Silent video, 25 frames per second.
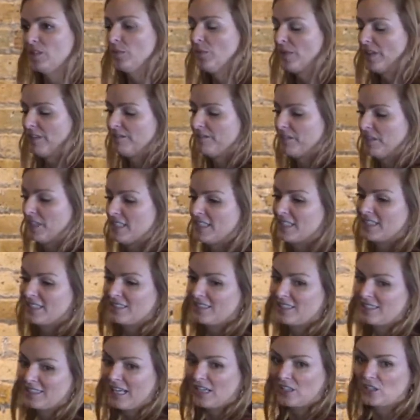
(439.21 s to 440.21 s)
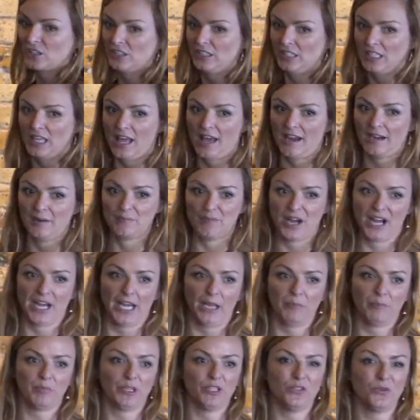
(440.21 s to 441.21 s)
to pay for this because it's actually a lot of
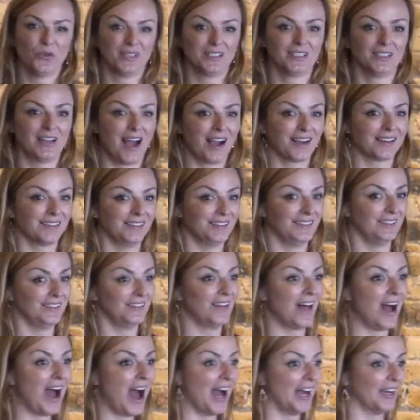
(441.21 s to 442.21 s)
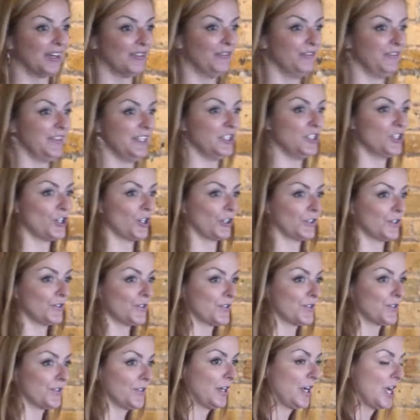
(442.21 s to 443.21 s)
money, but you unlock a lot of
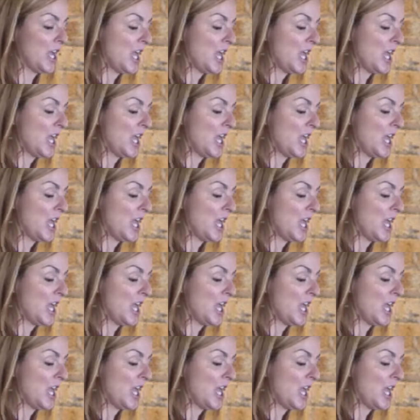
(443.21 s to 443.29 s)
features.